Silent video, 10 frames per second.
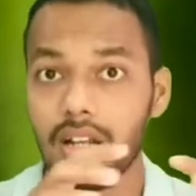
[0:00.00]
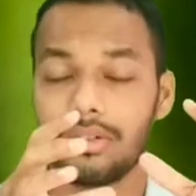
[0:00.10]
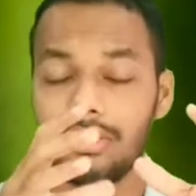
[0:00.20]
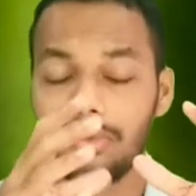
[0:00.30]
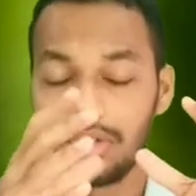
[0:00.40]

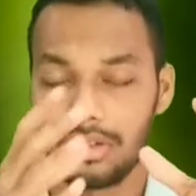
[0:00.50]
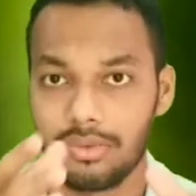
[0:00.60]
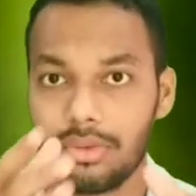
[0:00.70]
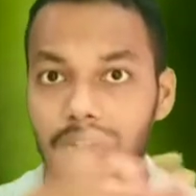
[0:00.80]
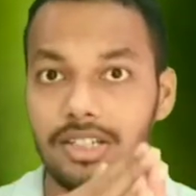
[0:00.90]

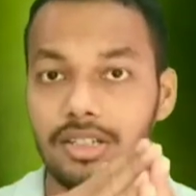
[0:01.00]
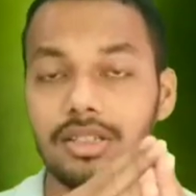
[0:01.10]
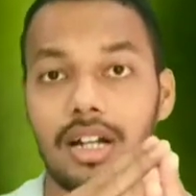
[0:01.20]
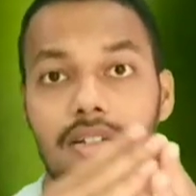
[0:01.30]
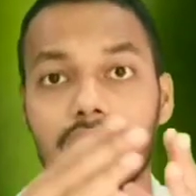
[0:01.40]
We measure
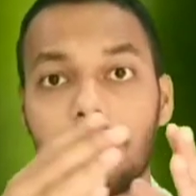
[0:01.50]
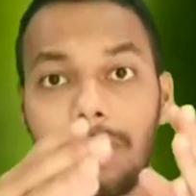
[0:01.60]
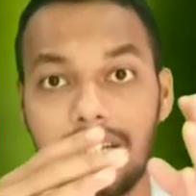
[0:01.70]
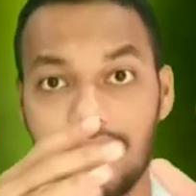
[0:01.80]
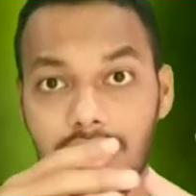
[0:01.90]
that
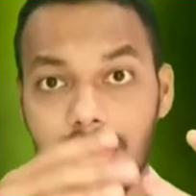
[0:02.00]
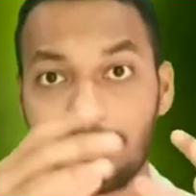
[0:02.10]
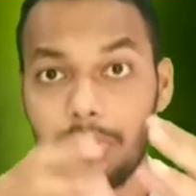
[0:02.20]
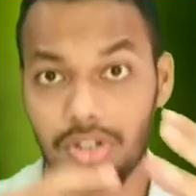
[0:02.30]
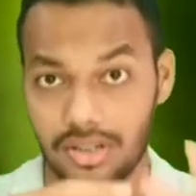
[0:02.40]
particle's
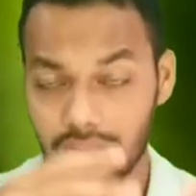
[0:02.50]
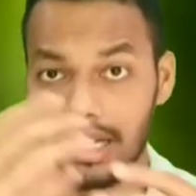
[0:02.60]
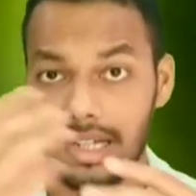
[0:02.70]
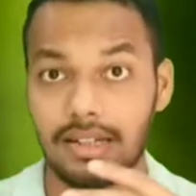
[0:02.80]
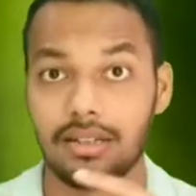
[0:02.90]
proportion
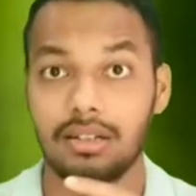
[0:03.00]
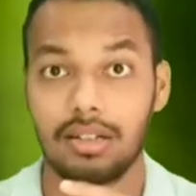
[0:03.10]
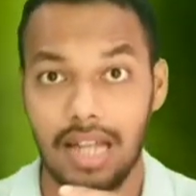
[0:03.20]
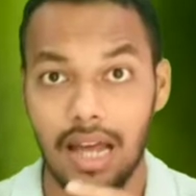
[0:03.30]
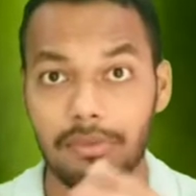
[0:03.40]
in
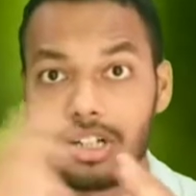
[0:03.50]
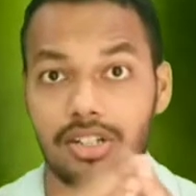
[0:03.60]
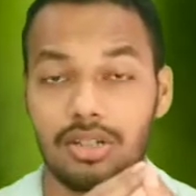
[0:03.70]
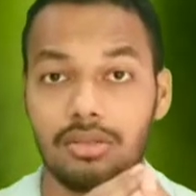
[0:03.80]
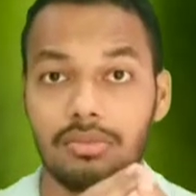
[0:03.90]
lab
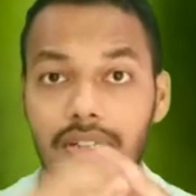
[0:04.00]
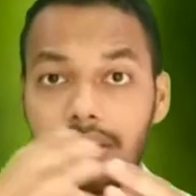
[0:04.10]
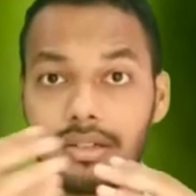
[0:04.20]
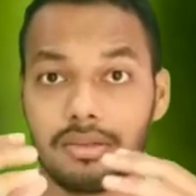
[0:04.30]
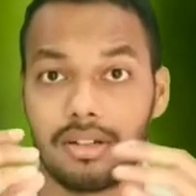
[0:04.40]
condition
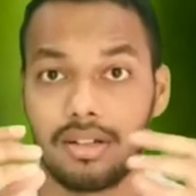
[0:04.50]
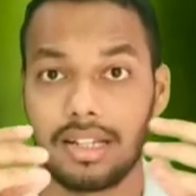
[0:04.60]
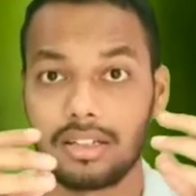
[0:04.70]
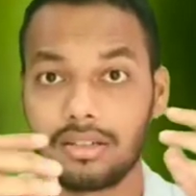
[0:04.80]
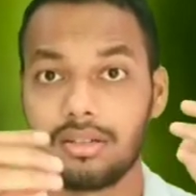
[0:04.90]
in
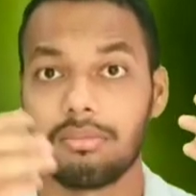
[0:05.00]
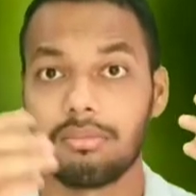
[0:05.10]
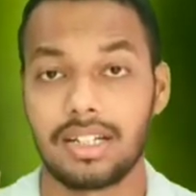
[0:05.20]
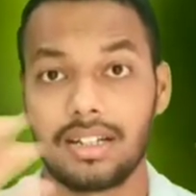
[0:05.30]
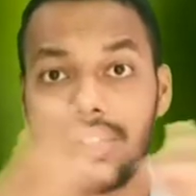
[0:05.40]
like
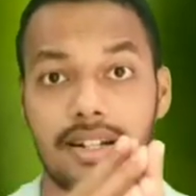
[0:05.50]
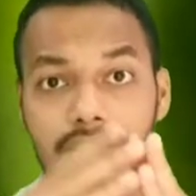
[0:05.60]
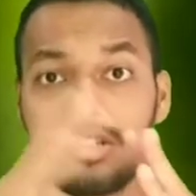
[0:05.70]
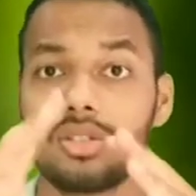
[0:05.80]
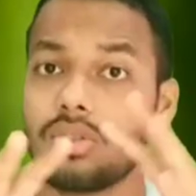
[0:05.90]
mechanical
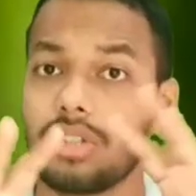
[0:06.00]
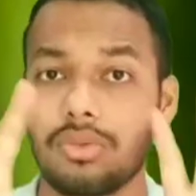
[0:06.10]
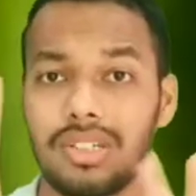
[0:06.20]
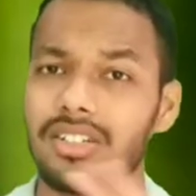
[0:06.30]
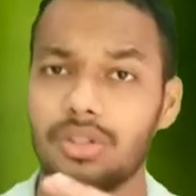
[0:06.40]
analysis
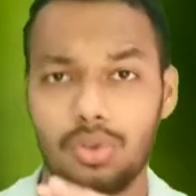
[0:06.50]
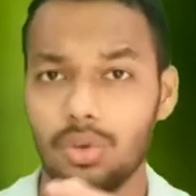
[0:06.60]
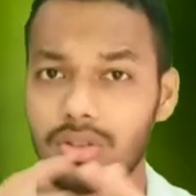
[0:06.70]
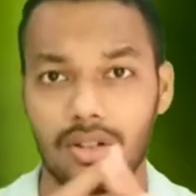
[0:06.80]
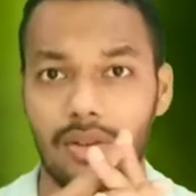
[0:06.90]
using
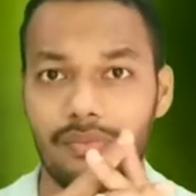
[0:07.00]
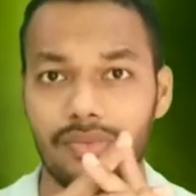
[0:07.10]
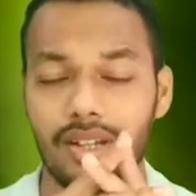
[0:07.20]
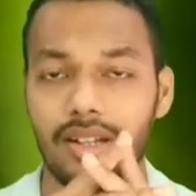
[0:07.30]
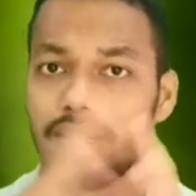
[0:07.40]
Stokes law.
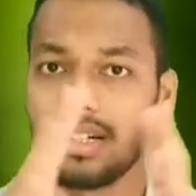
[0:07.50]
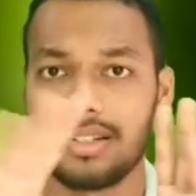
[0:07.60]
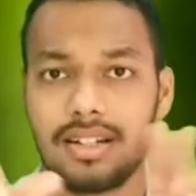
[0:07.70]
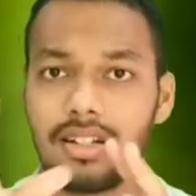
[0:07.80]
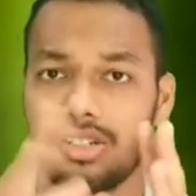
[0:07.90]
That is
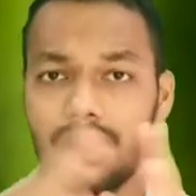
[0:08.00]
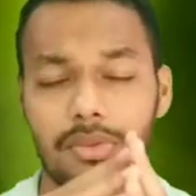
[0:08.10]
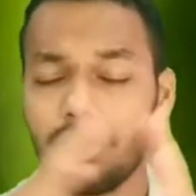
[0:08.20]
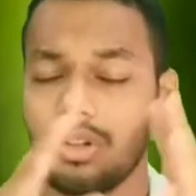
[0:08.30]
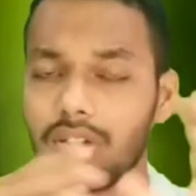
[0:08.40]
another
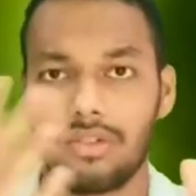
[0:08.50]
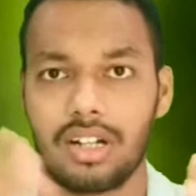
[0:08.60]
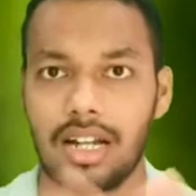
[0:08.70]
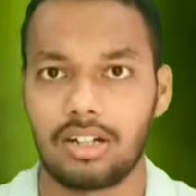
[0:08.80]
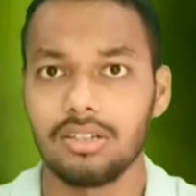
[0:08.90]
chapter we will cover
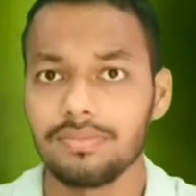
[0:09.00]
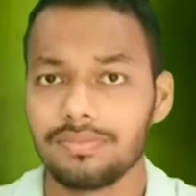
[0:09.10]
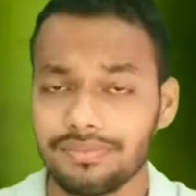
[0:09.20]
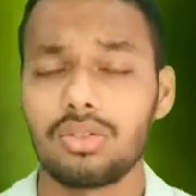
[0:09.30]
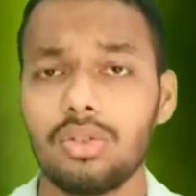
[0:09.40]
later on.
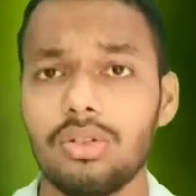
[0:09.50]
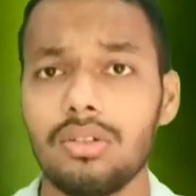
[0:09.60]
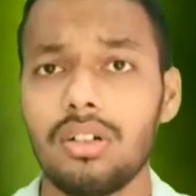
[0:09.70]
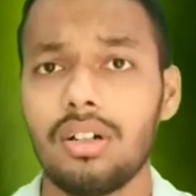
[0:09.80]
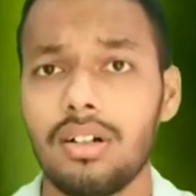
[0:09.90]

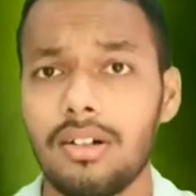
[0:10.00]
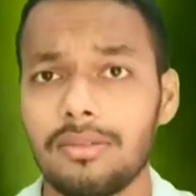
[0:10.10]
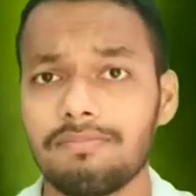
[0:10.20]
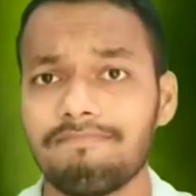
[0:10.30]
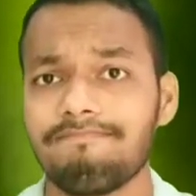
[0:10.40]

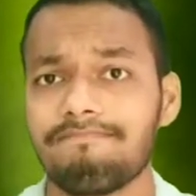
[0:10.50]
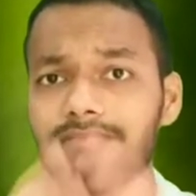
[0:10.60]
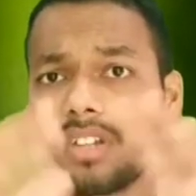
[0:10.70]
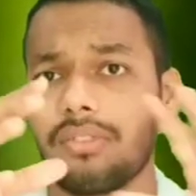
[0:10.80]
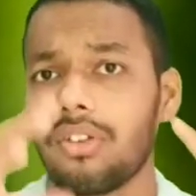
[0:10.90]
So
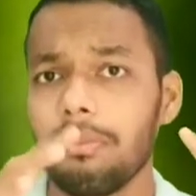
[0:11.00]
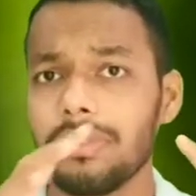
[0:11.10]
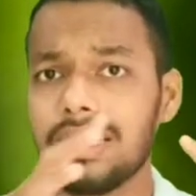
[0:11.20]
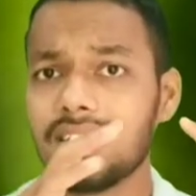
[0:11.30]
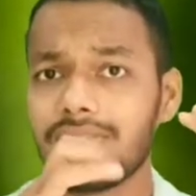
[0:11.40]
from
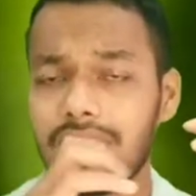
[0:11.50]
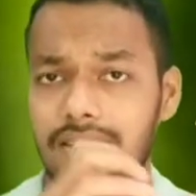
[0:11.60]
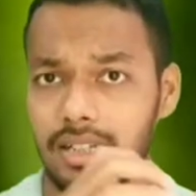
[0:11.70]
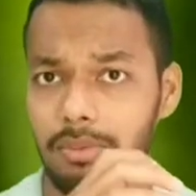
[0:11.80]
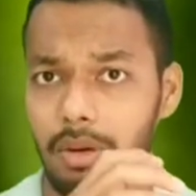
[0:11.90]
these
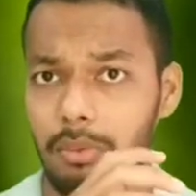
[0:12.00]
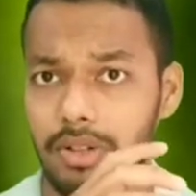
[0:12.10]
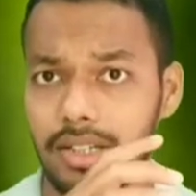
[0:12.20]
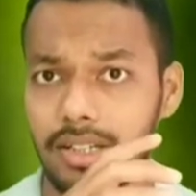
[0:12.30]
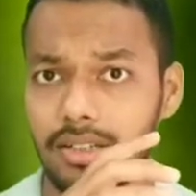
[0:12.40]
physical
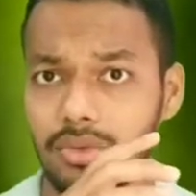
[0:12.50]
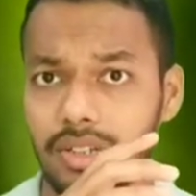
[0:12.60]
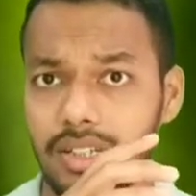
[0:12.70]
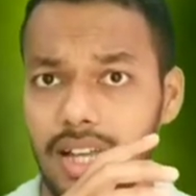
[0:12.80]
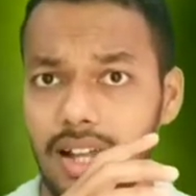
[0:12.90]
properties
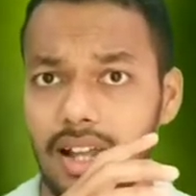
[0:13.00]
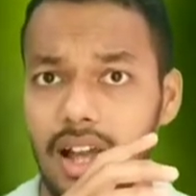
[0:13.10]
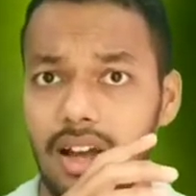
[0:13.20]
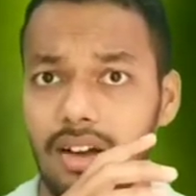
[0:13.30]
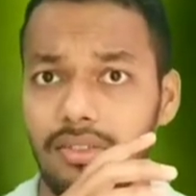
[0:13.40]
we can
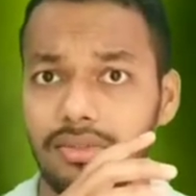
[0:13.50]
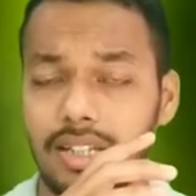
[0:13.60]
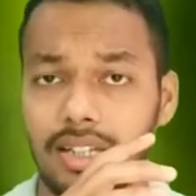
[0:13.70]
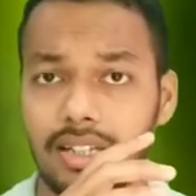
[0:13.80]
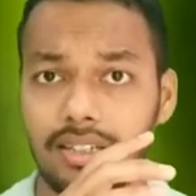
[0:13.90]
have
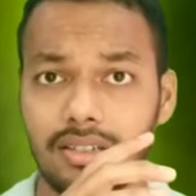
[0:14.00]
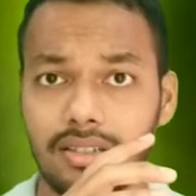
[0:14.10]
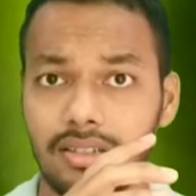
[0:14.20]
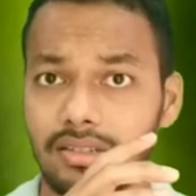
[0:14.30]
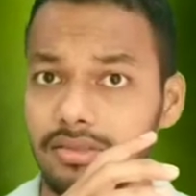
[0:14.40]
like
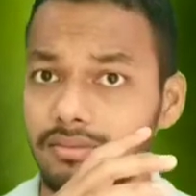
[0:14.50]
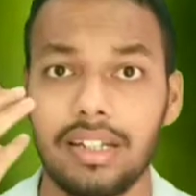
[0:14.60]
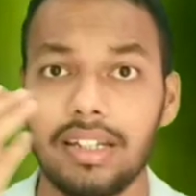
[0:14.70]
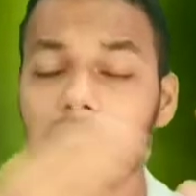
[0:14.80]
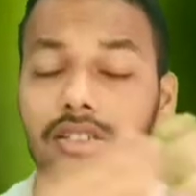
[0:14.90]

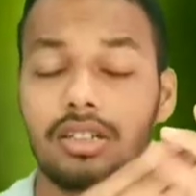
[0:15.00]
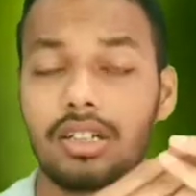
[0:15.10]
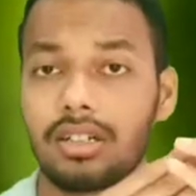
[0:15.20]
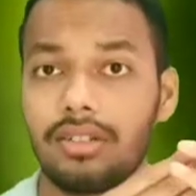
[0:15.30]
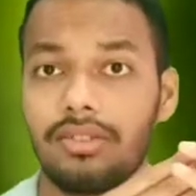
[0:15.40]
heat
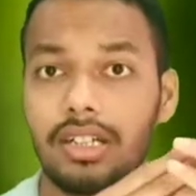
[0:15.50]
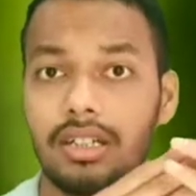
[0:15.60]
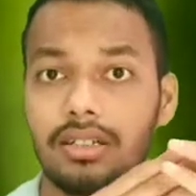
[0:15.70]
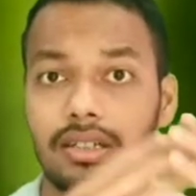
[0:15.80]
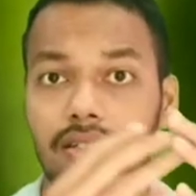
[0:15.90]
conductivity,
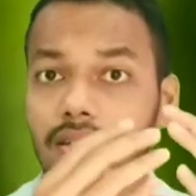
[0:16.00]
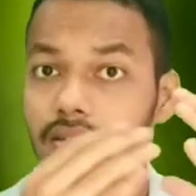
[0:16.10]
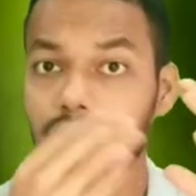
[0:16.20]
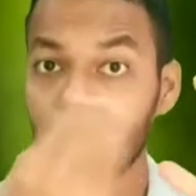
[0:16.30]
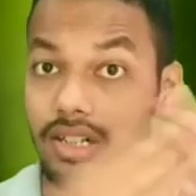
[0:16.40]
then
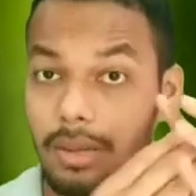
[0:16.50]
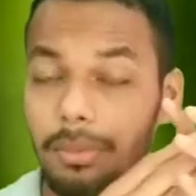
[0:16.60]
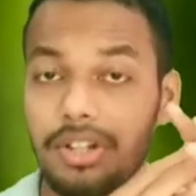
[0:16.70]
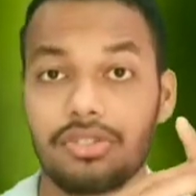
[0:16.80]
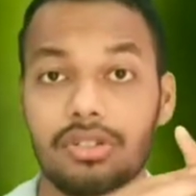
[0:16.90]
soil
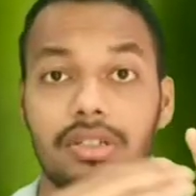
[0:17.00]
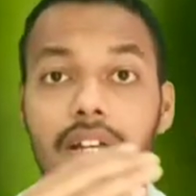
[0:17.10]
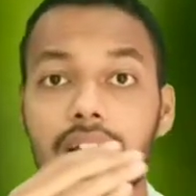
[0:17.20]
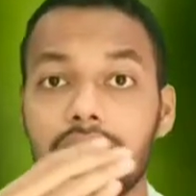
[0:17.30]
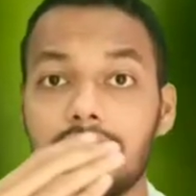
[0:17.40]
temperature,
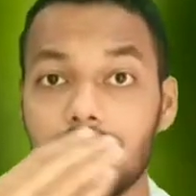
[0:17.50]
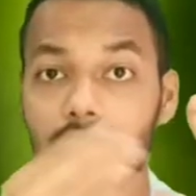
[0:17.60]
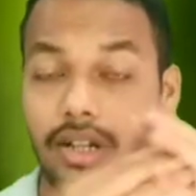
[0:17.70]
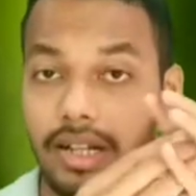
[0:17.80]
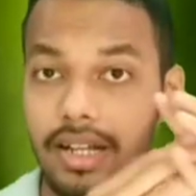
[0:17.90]
then
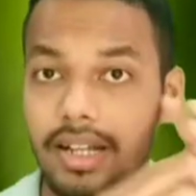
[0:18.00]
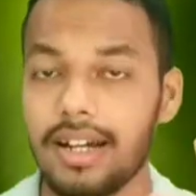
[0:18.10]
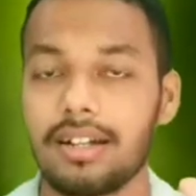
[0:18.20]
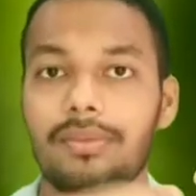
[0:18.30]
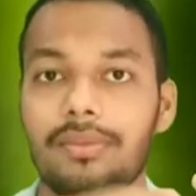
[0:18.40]
soil
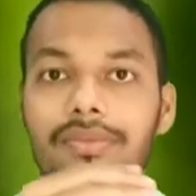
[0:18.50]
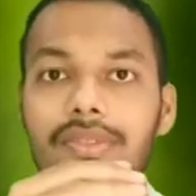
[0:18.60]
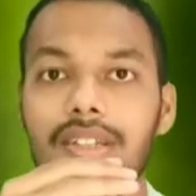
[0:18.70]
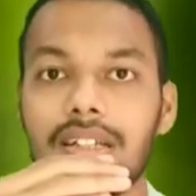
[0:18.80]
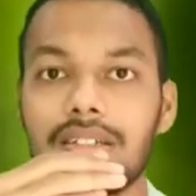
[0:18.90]
air,
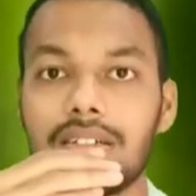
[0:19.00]
then